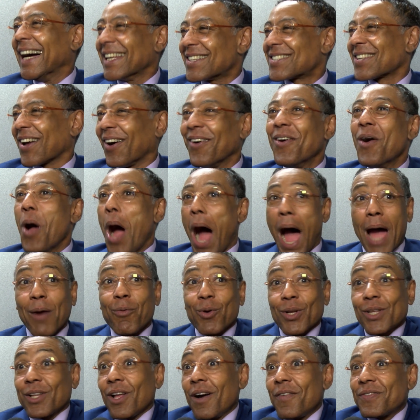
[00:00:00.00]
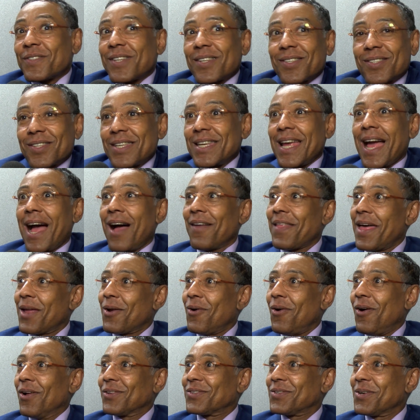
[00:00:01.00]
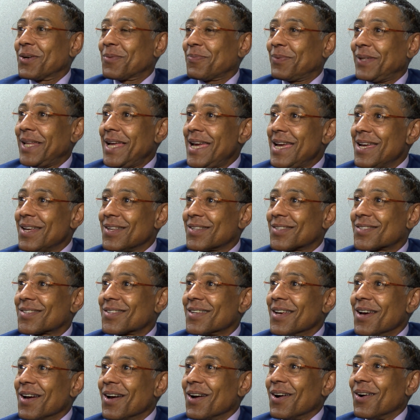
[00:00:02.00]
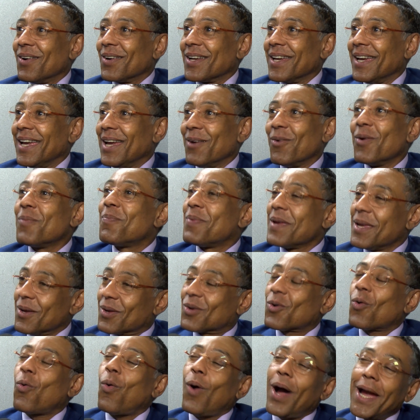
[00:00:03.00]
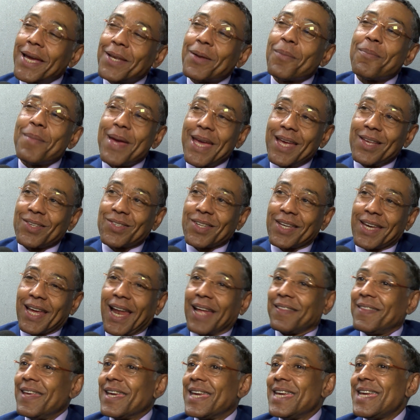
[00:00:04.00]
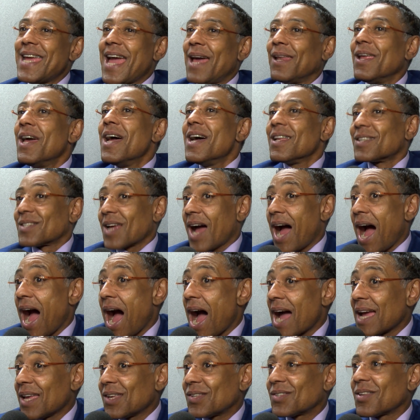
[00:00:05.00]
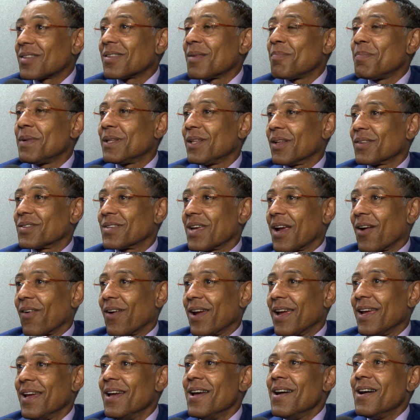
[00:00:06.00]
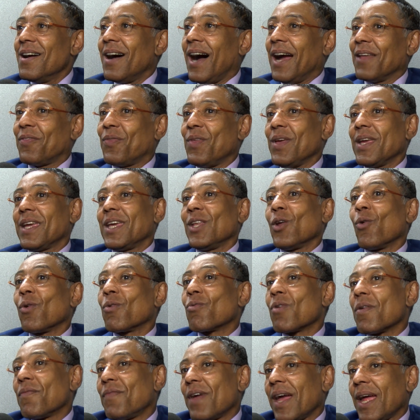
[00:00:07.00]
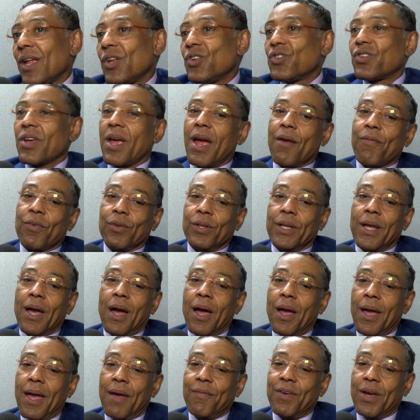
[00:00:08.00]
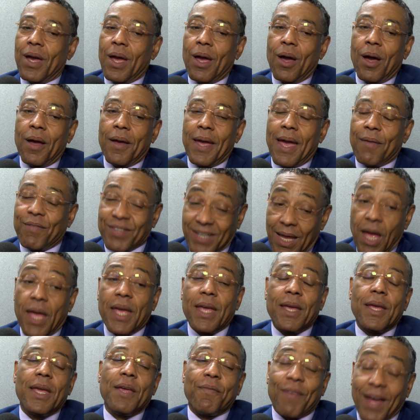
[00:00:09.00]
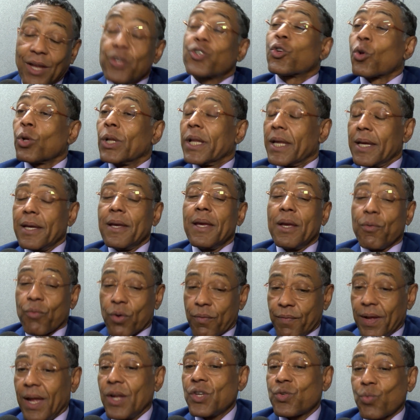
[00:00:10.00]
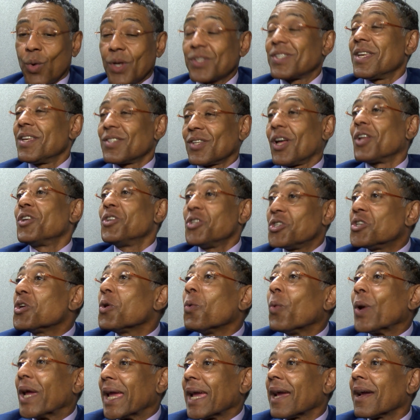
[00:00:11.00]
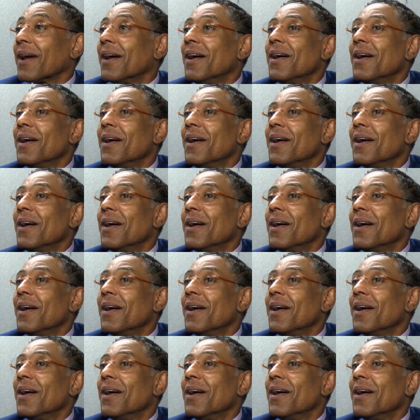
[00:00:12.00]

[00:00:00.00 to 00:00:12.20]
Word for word: So I would love to see how that all took place. It would be quite amazing. And I think he had ties to the military. I think, you know, revenge ever, uh, uh eventually, revenge was his undoing.